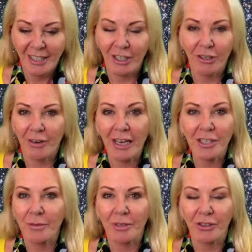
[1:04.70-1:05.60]

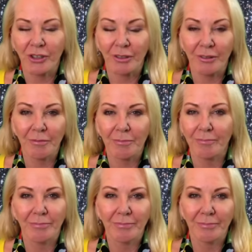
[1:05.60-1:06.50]
interaction between
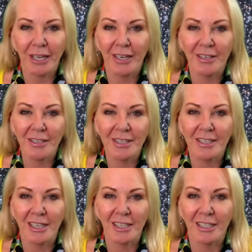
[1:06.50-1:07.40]

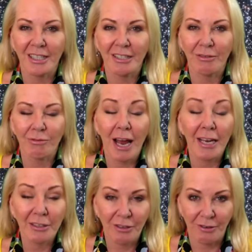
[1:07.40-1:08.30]
planets
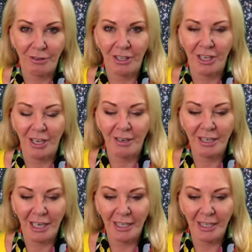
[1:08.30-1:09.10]
right through the year.